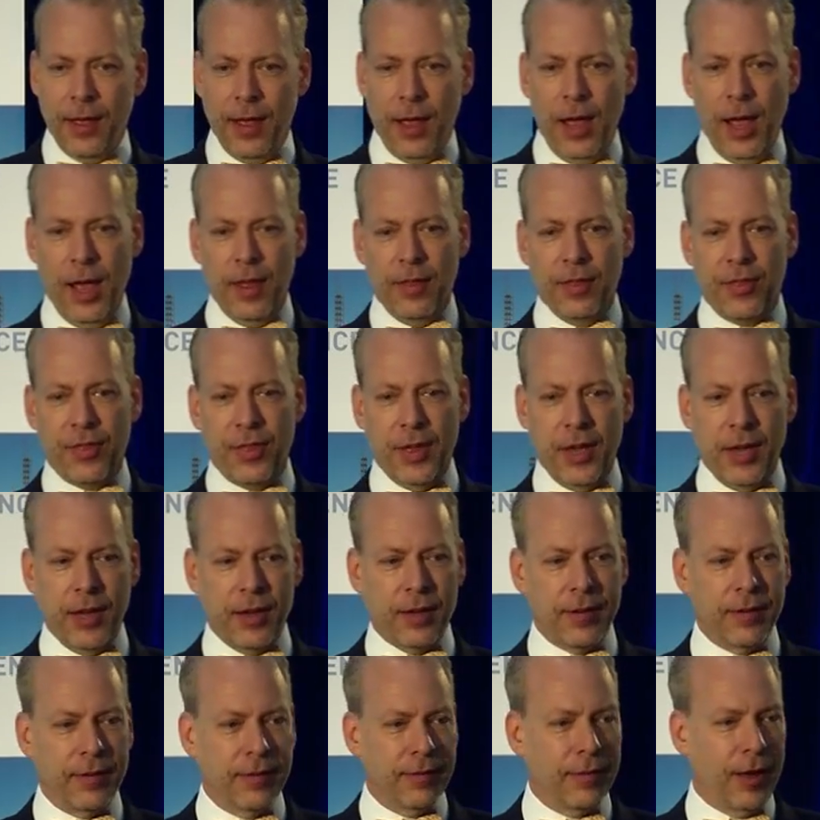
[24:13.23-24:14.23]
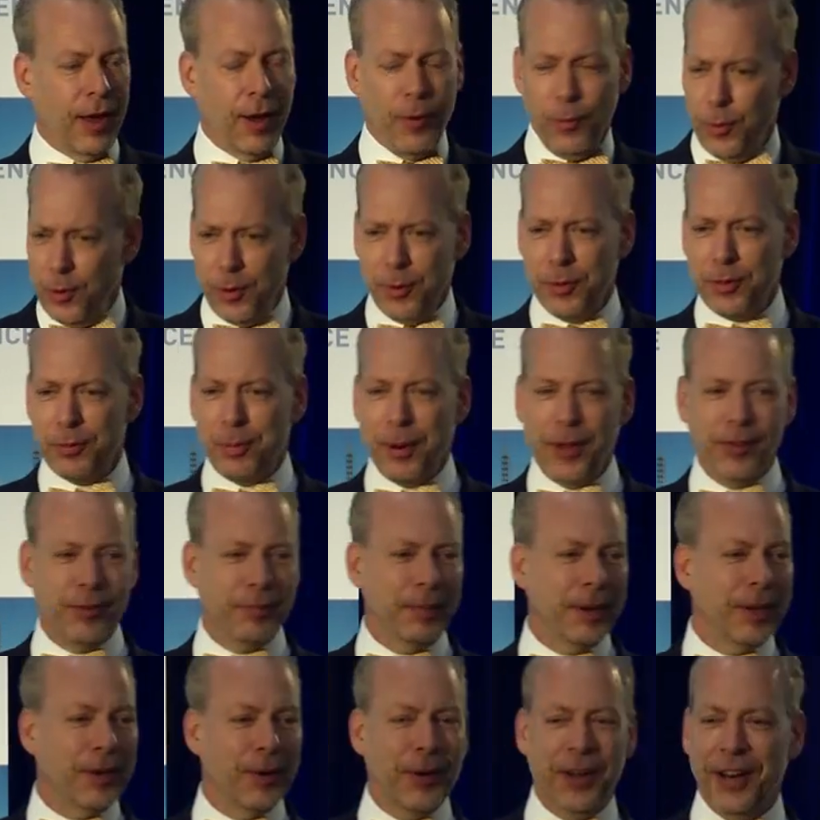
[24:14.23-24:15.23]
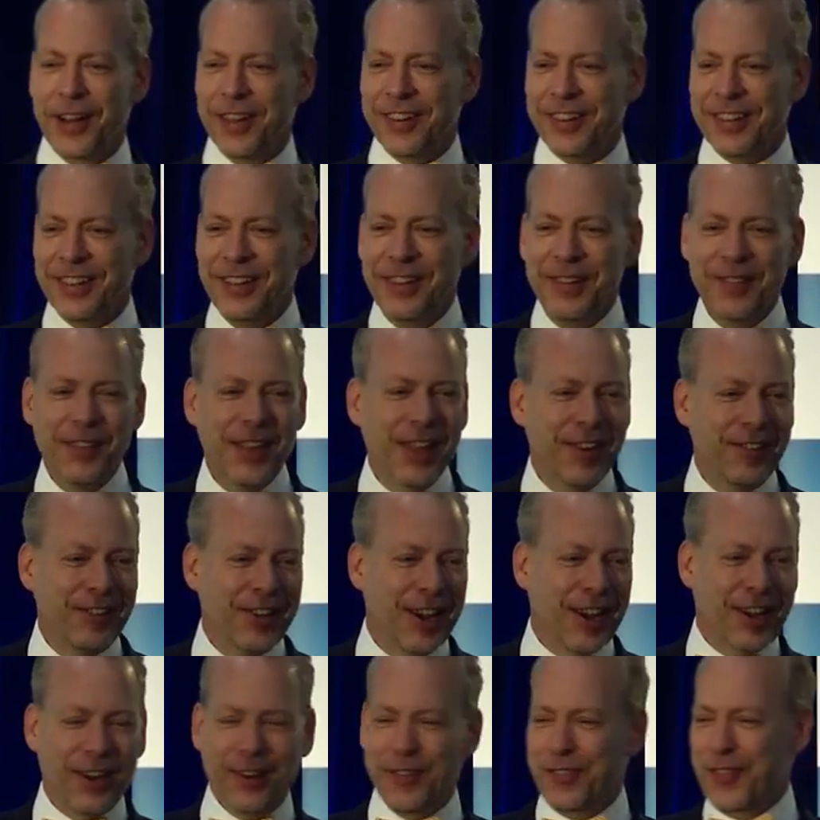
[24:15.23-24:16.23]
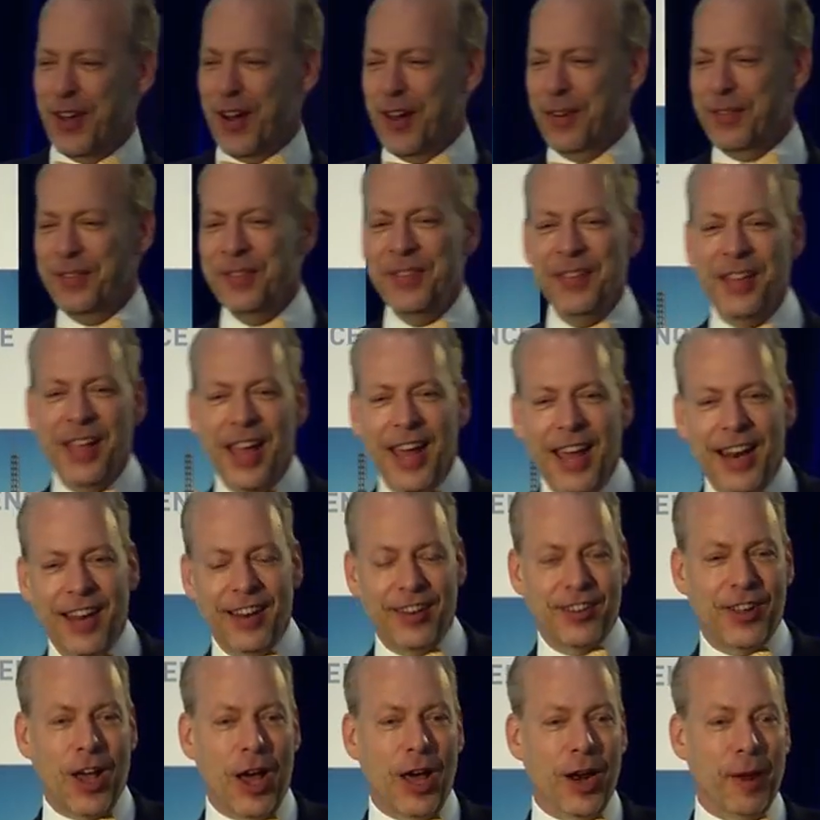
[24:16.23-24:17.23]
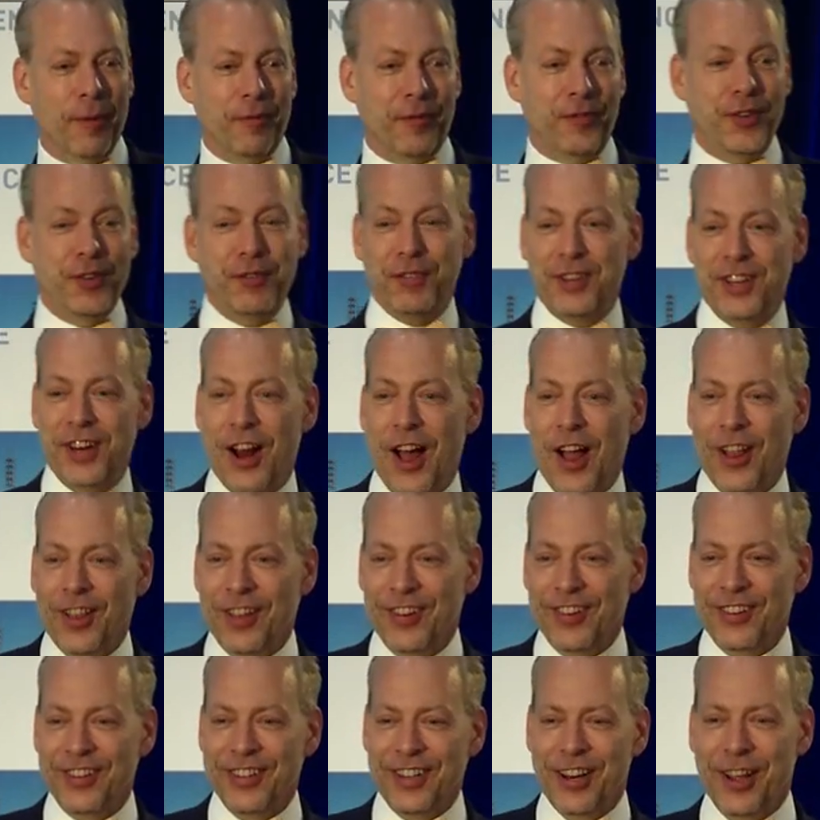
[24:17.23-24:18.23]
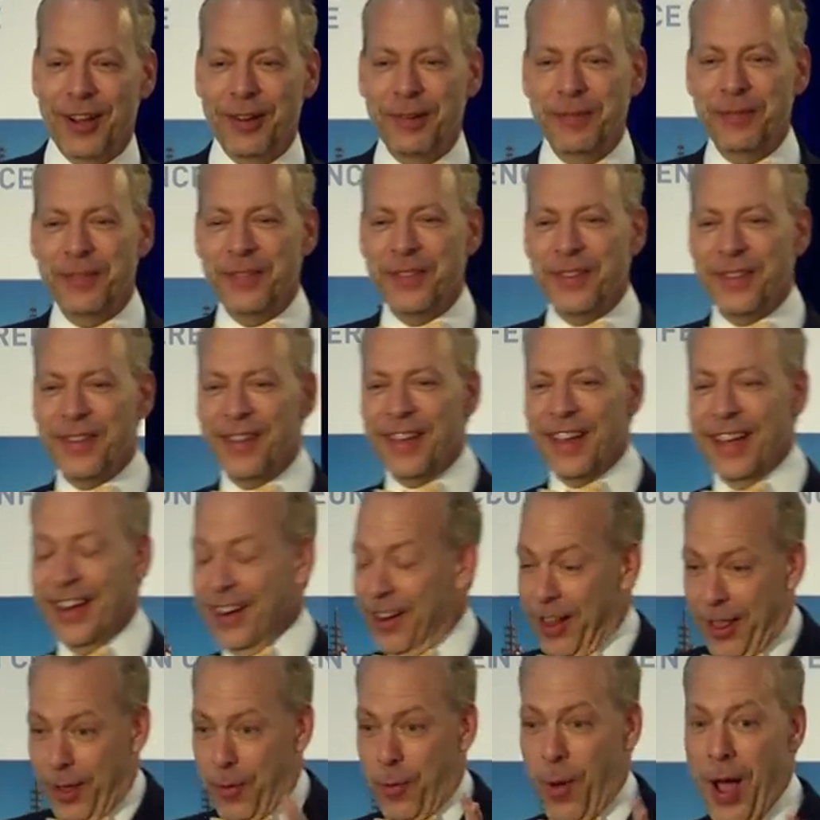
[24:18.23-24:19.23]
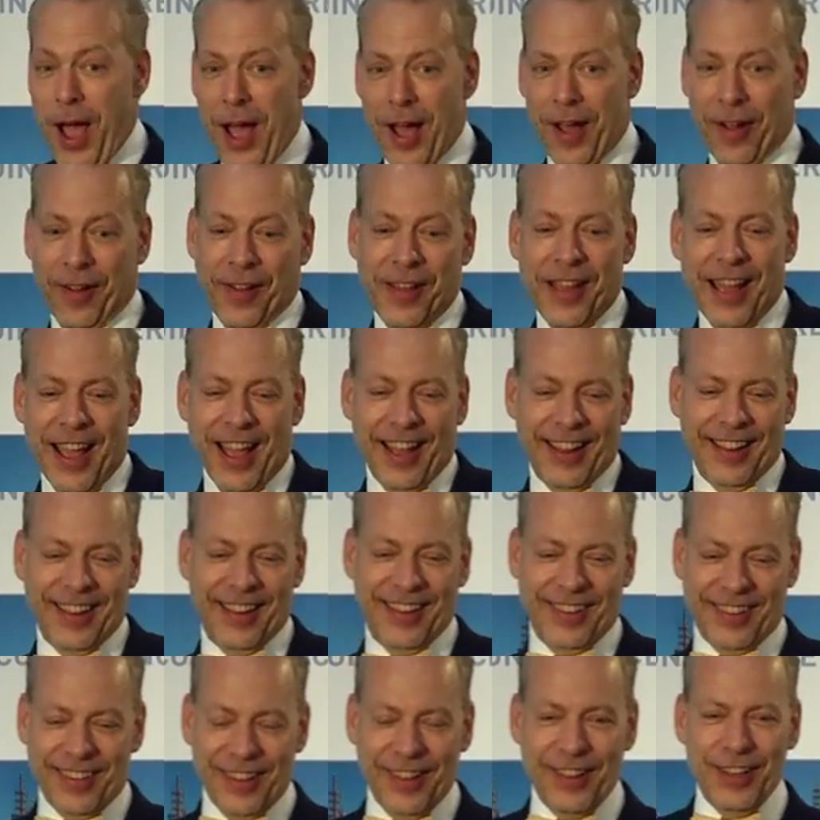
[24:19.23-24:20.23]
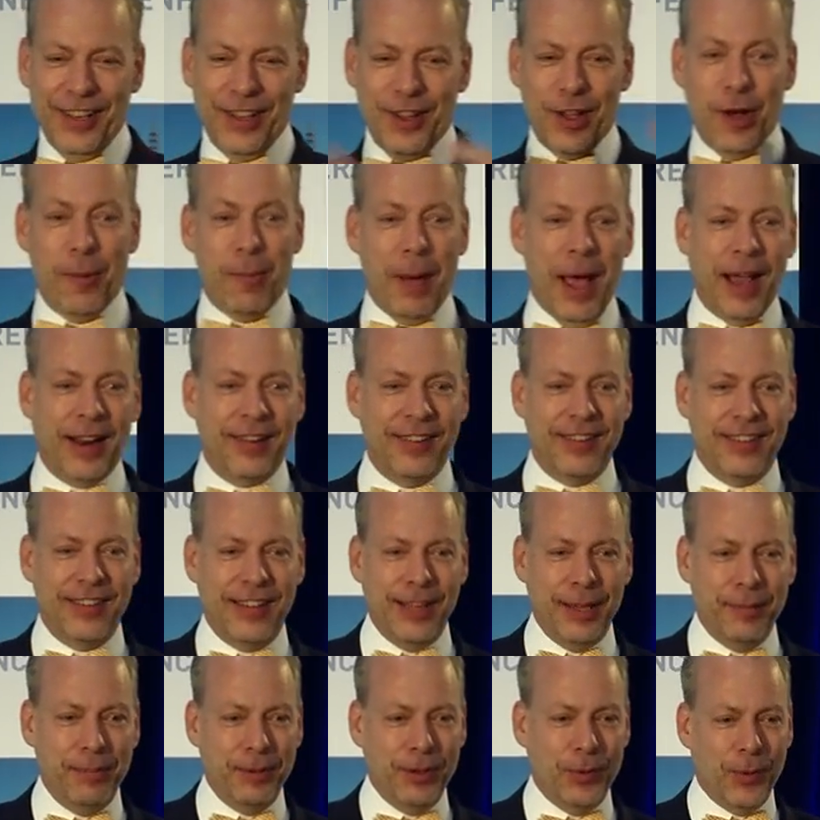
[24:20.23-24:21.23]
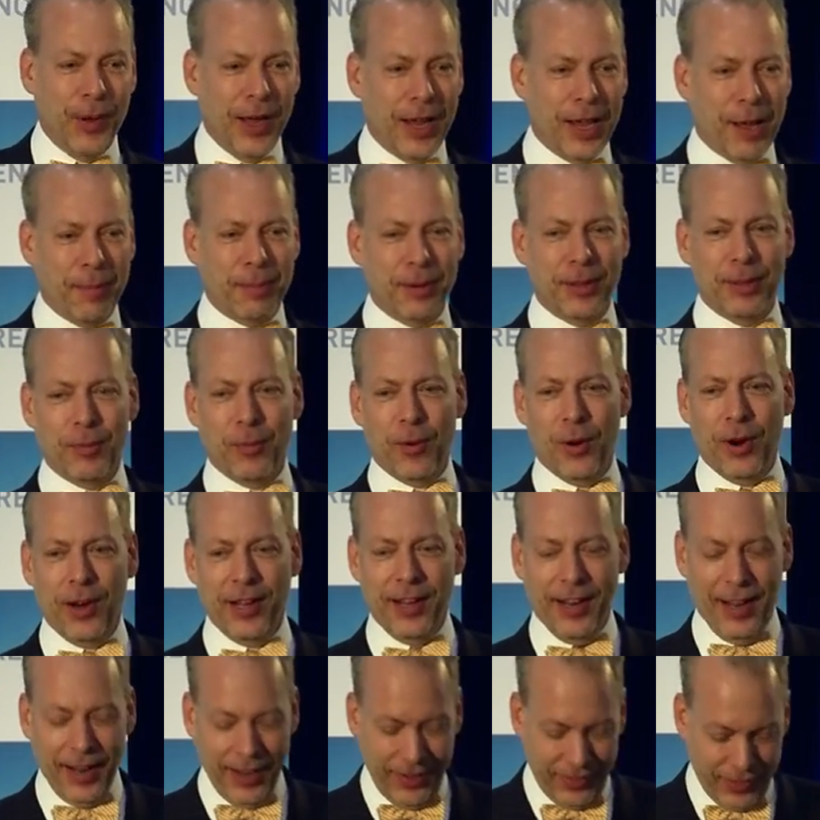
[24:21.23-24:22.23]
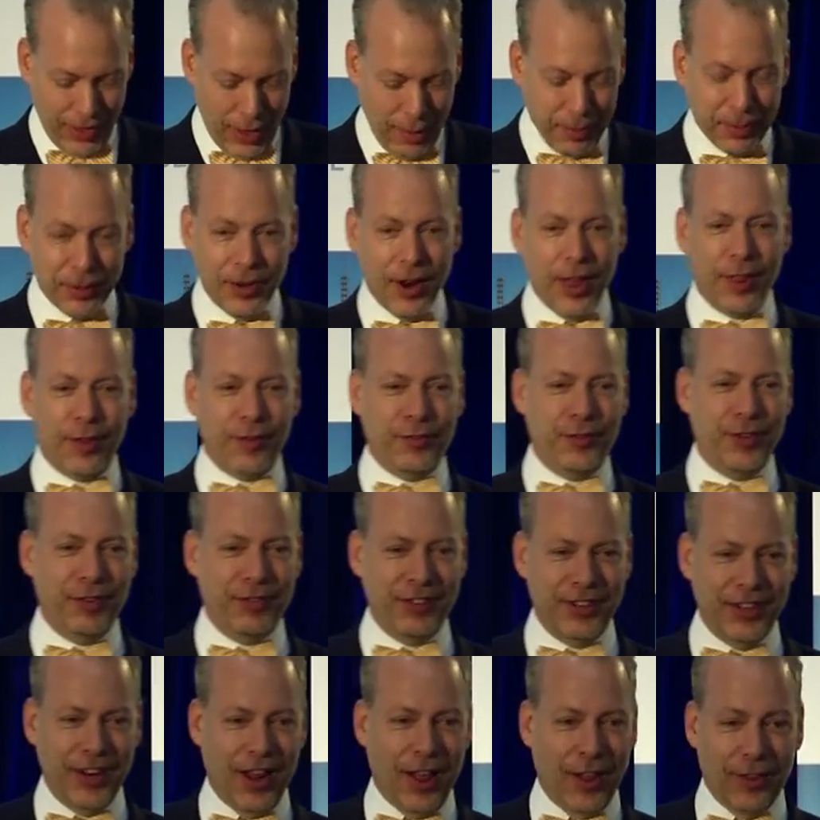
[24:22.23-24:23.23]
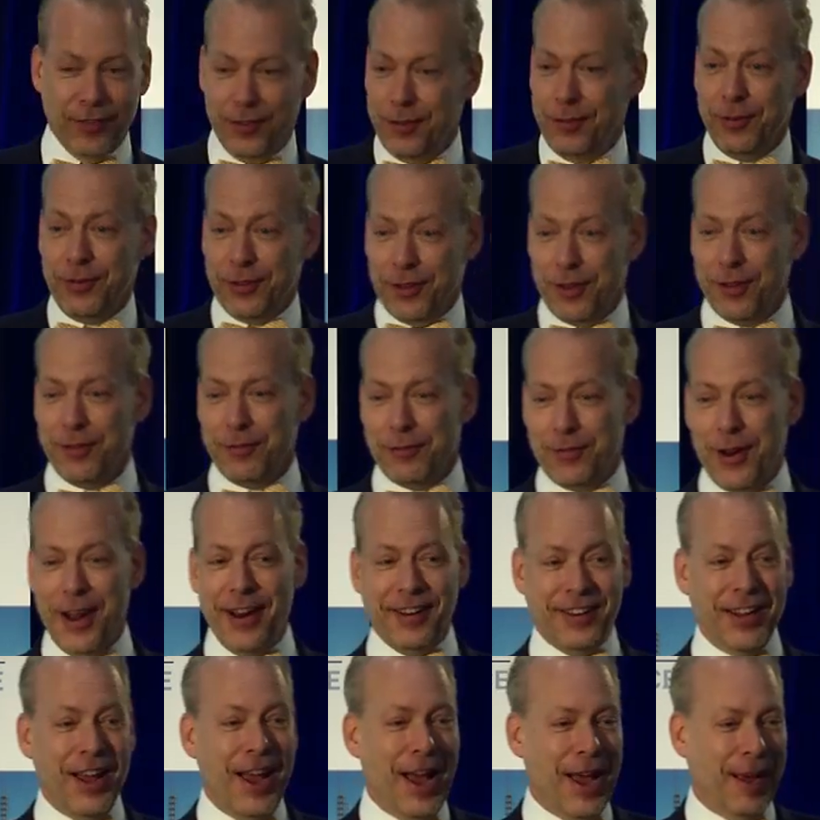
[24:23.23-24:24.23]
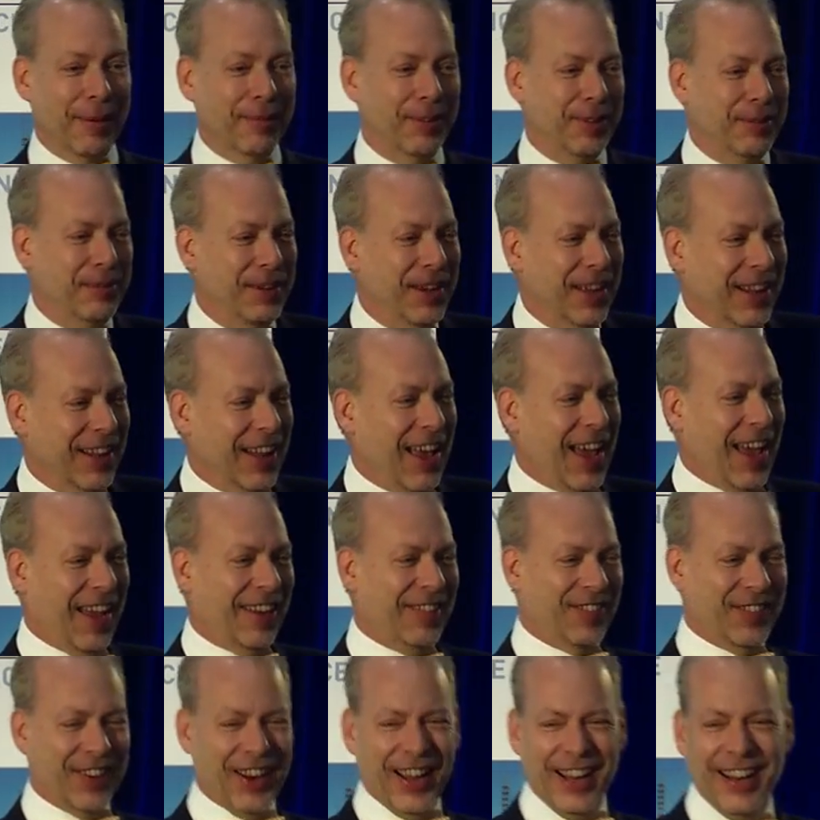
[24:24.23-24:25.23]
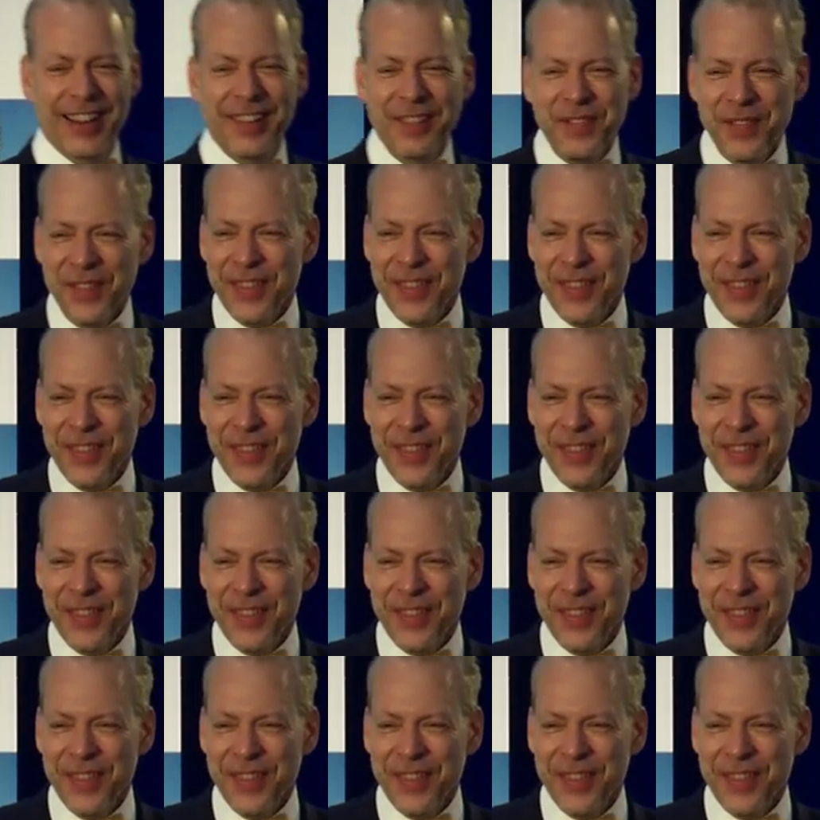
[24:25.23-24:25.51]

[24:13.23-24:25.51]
and think, I wonder what the price of Bitcoin is. Then check your phone and it's gone up $50, you know? And you're like, wow. And so then you go back to sleep and you wake up in the morning and it's up another $50. It was great times to be alive, right?